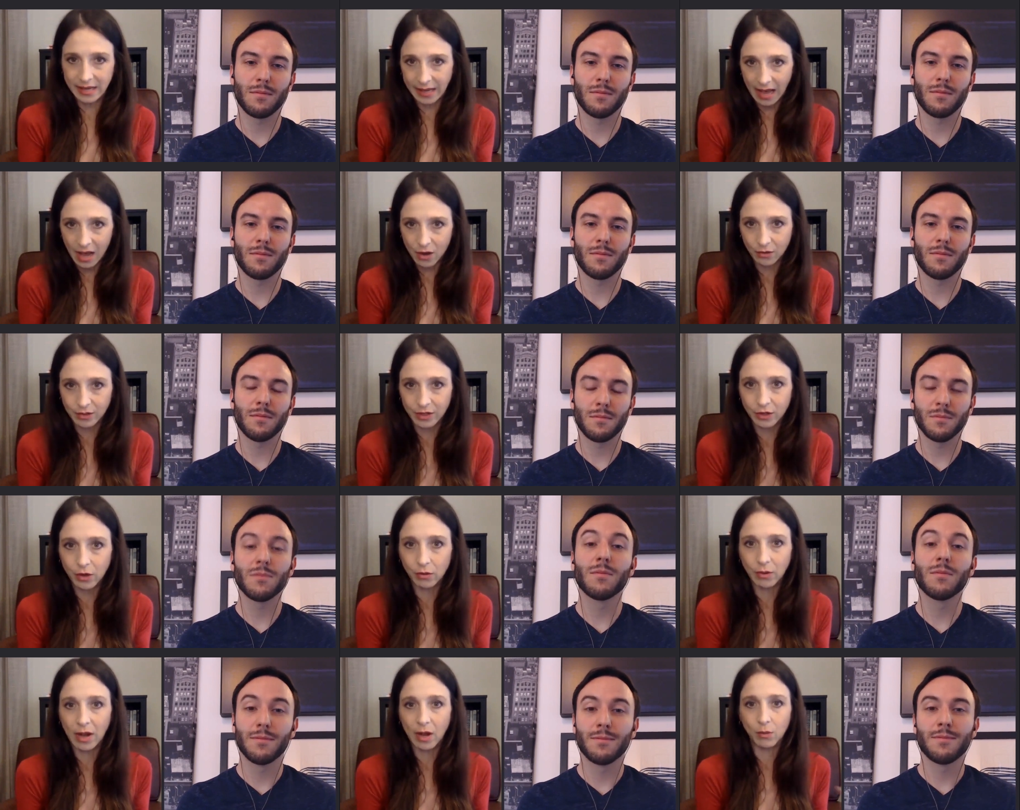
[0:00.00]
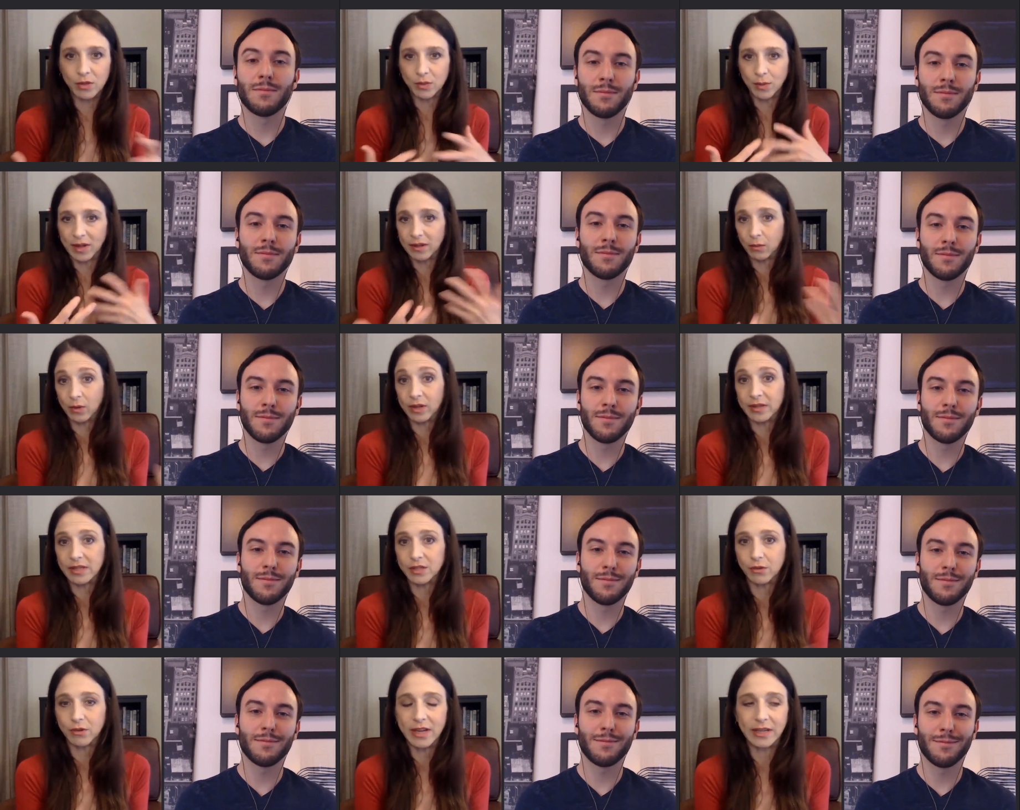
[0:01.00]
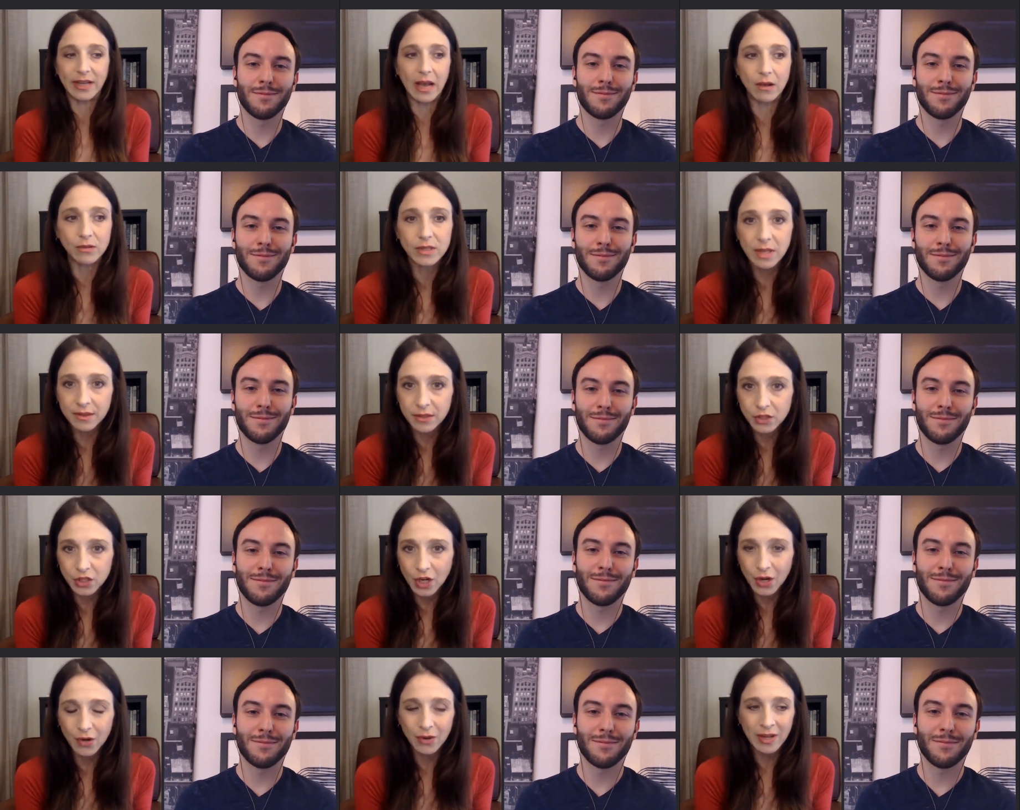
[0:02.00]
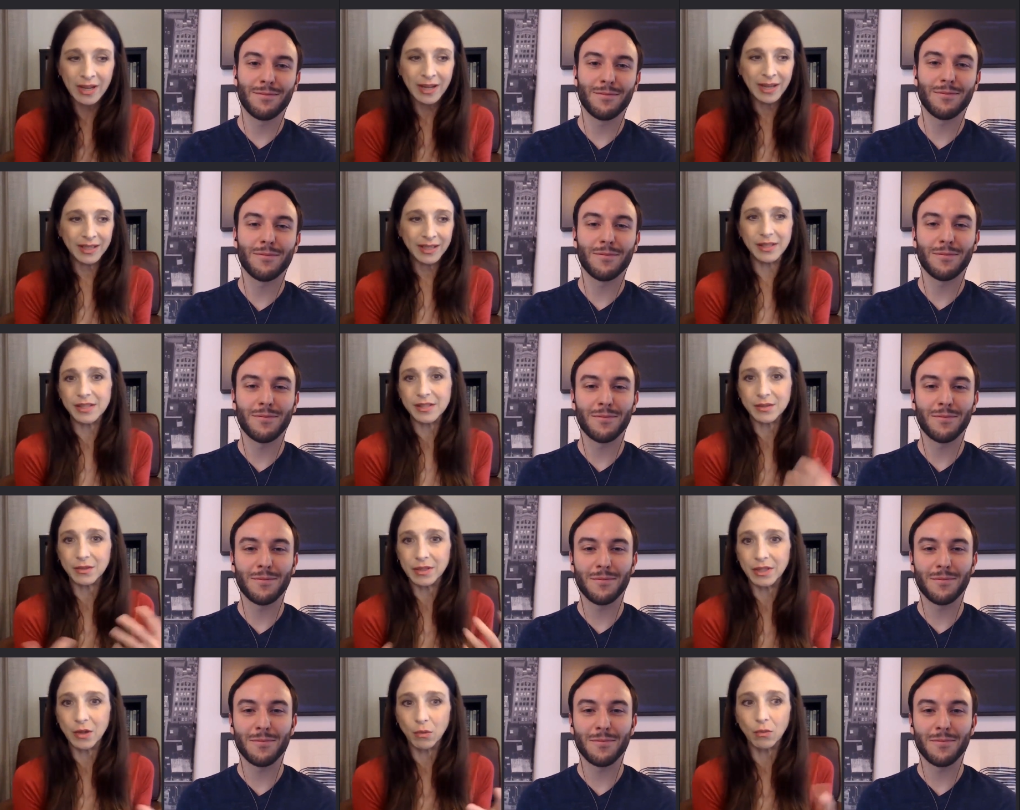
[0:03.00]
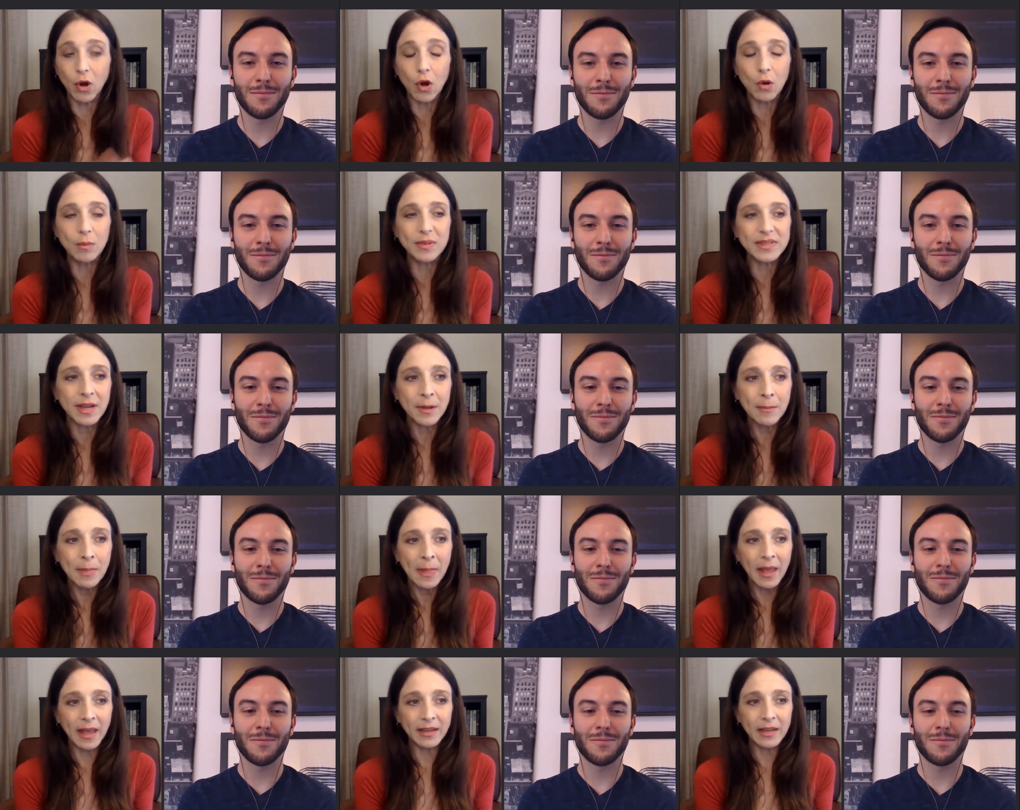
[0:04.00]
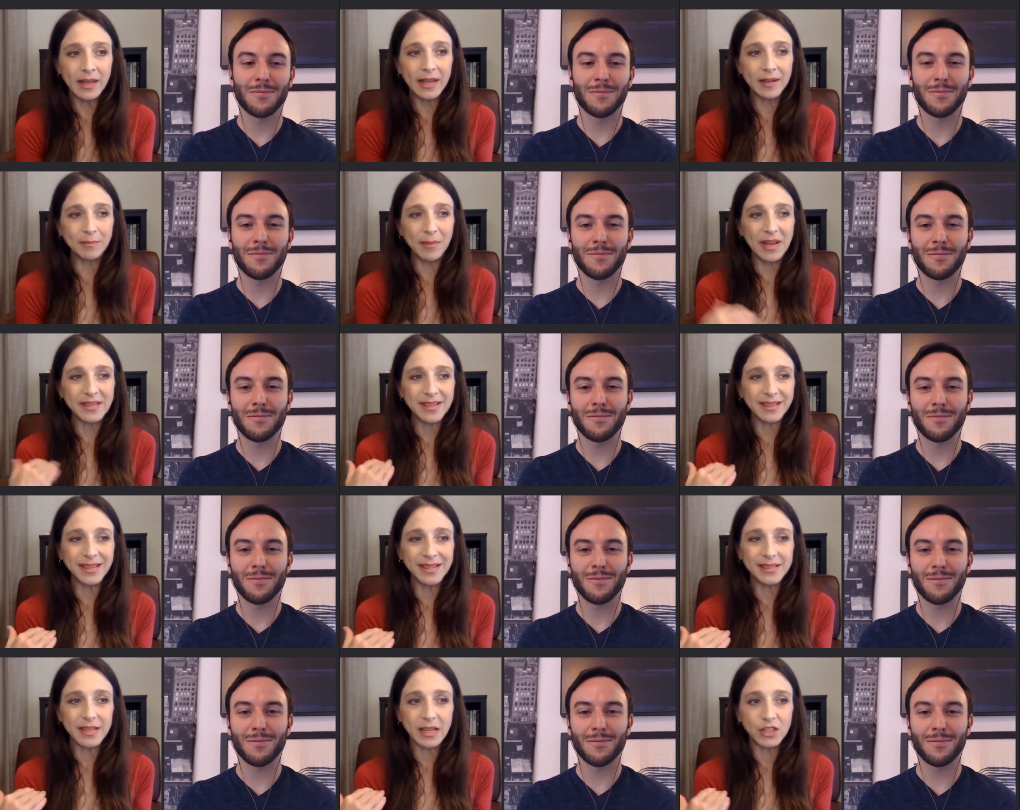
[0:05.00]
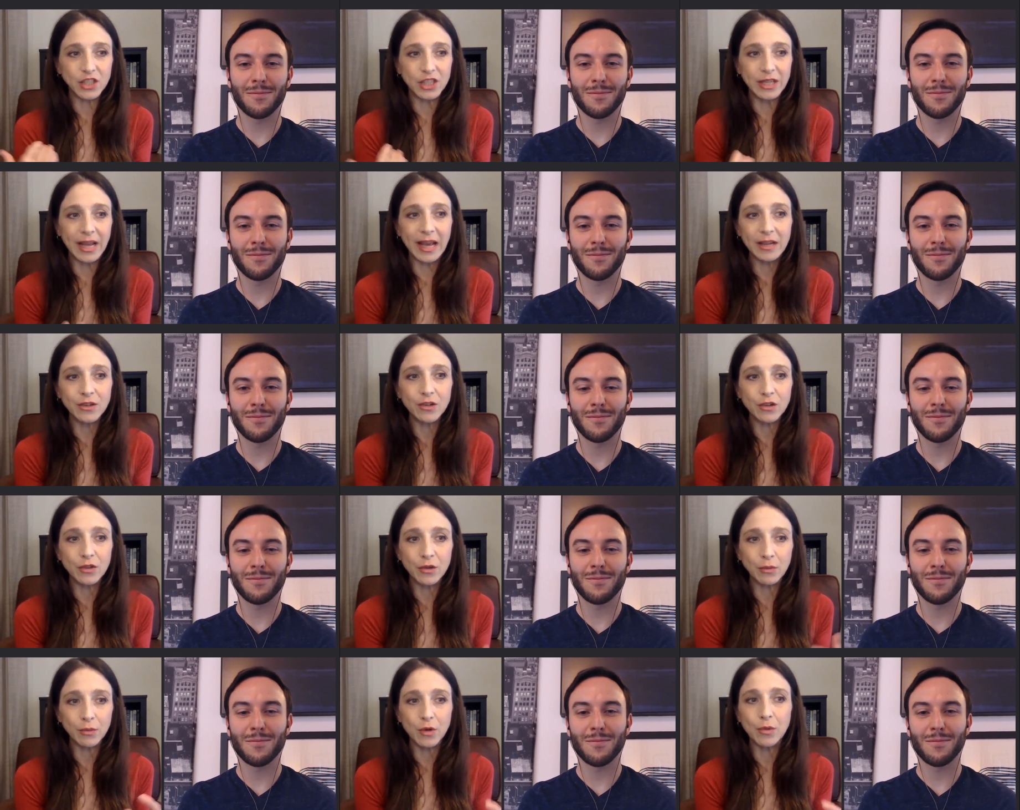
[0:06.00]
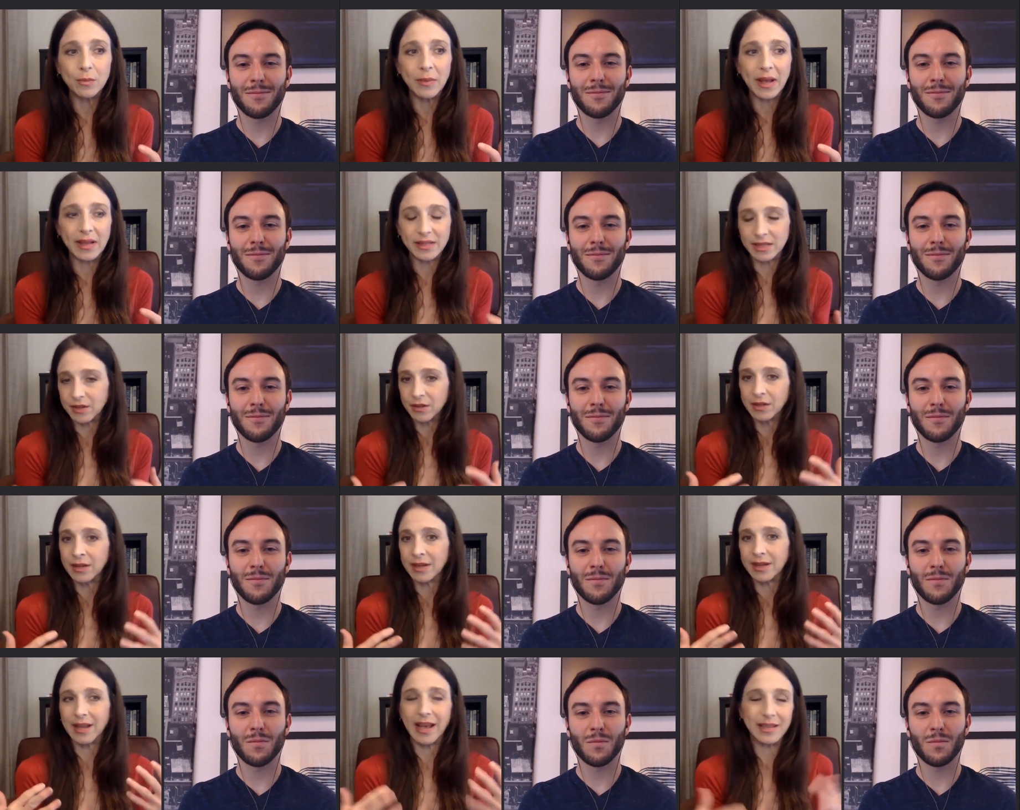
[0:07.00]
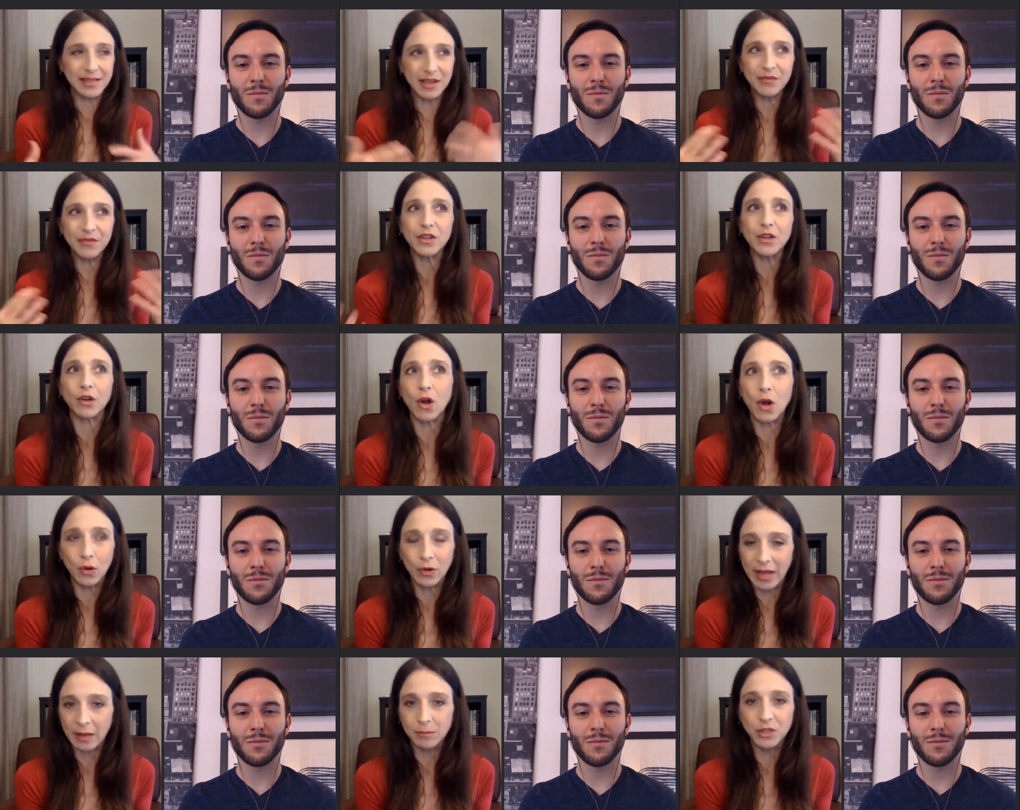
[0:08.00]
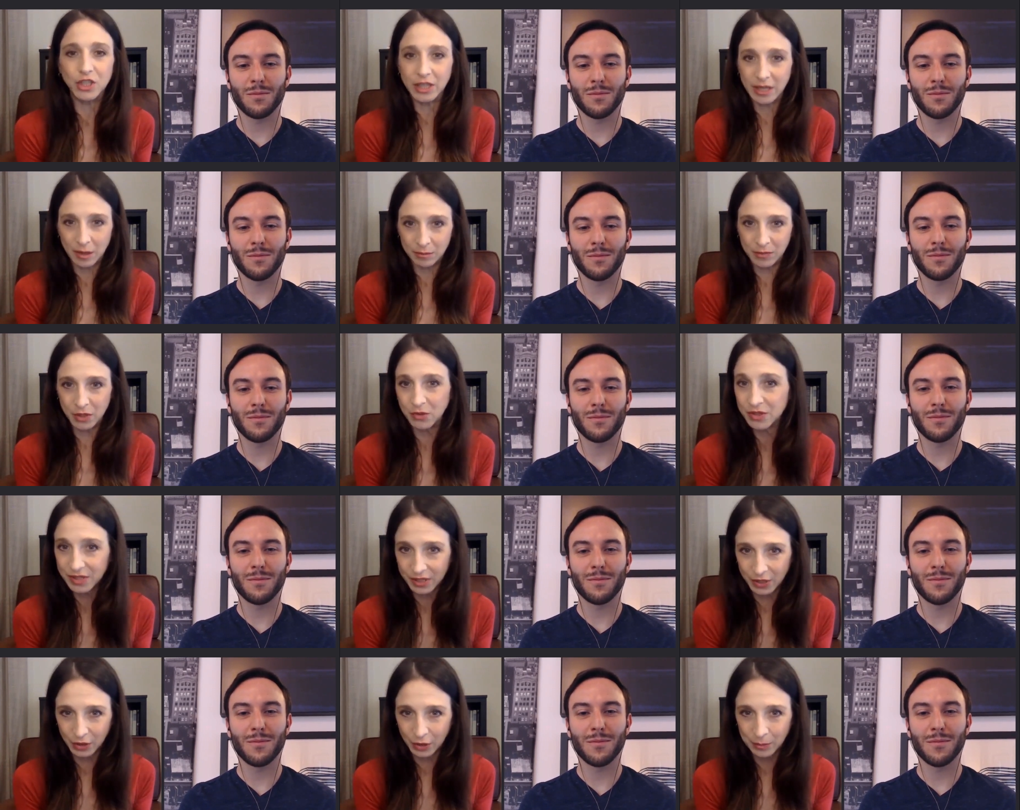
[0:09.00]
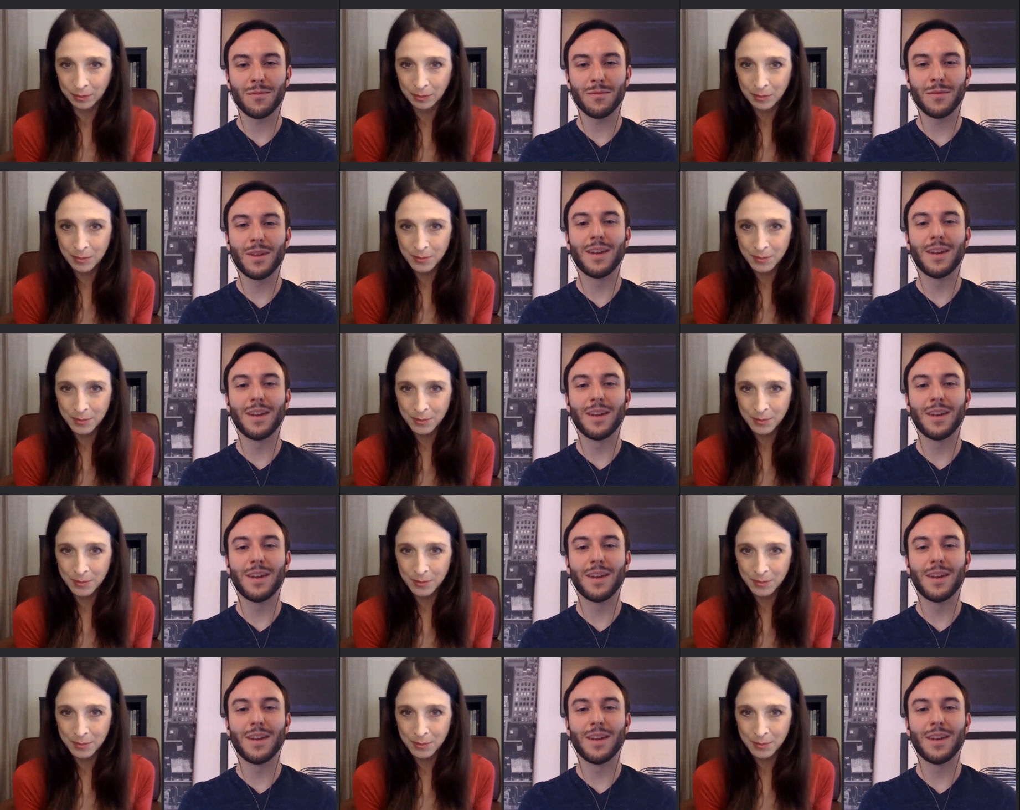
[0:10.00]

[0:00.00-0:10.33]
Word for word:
Speaker 1: gown you know i always wear, wear these great gowns on the show these you know robes and it basically said she entered the room as in as if in her own mgm musical